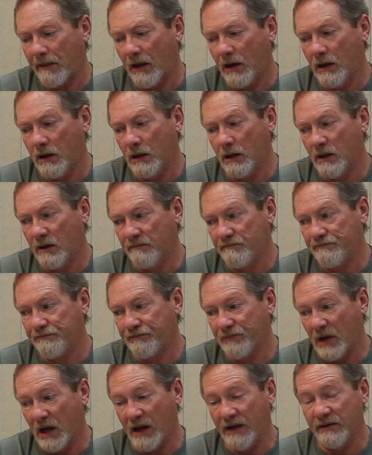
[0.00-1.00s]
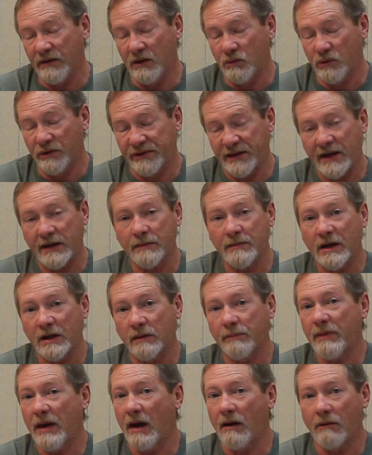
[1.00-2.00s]
Um, I, with that amount
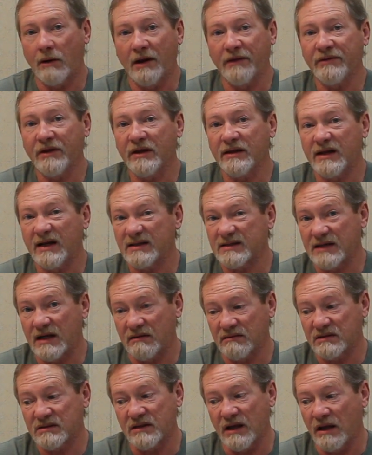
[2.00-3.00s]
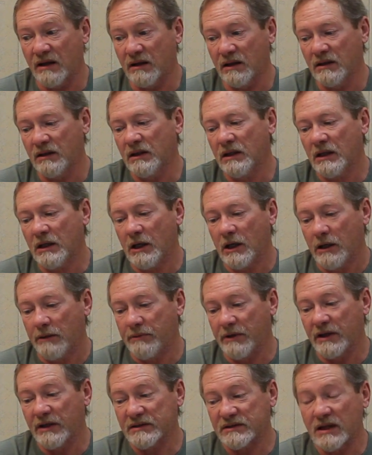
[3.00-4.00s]
of power, I think that's outstanding
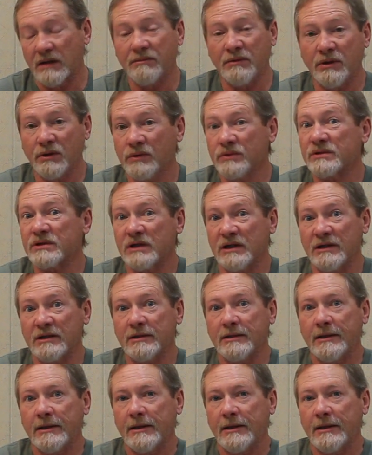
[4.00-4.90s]
because I'm using it.